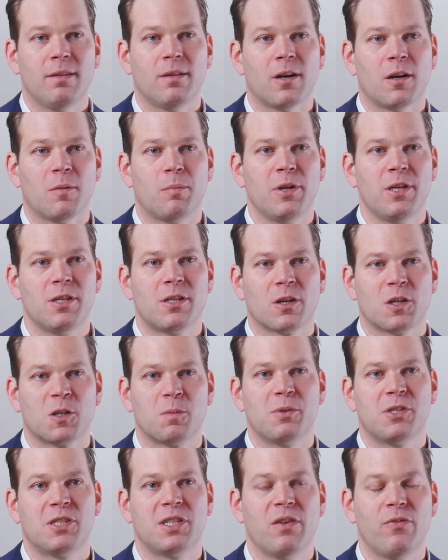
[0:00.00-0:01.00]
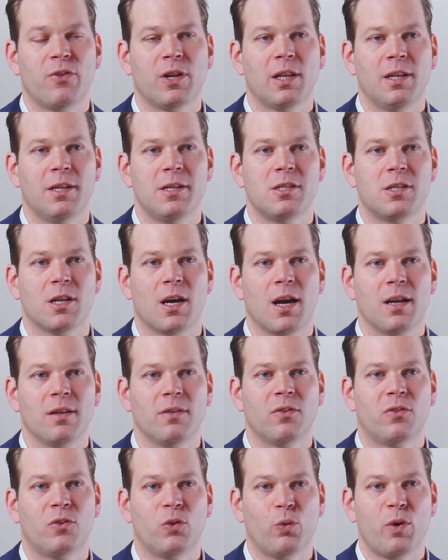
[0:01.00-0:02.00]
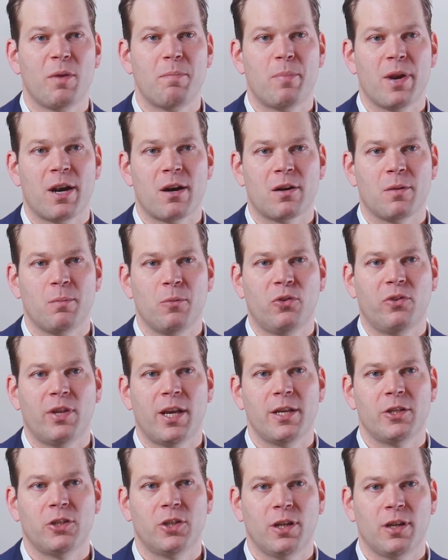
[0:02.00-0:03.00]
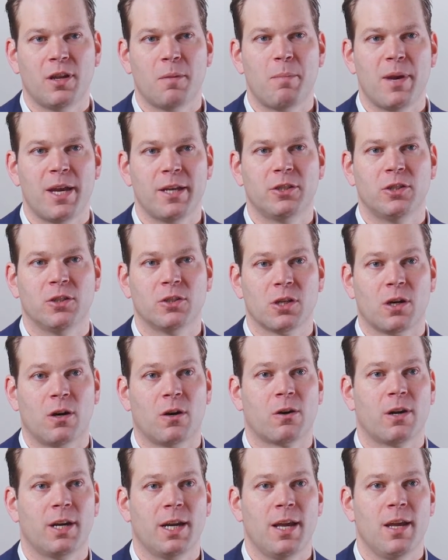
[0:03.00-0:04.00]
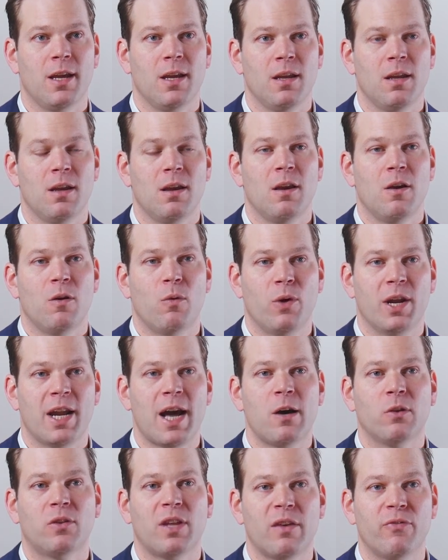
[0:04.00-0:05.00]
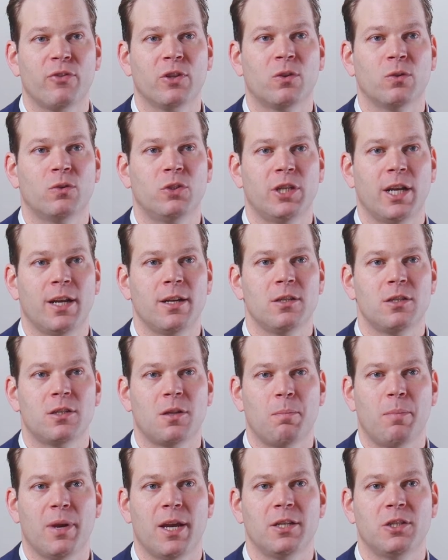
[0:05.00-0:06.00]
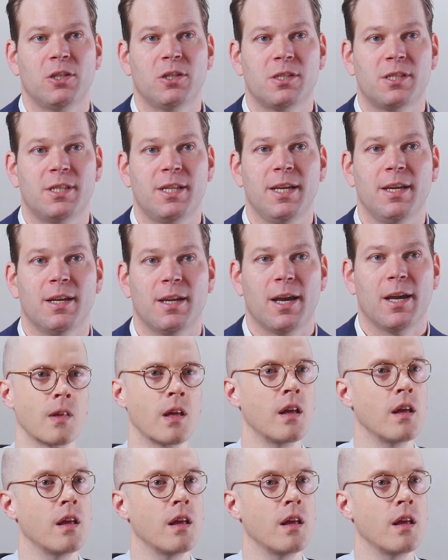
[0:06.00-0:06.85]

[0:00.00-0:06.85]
therapies are specifically designed to repair the mutation in the patient's RNA without having to change the patient's DNA.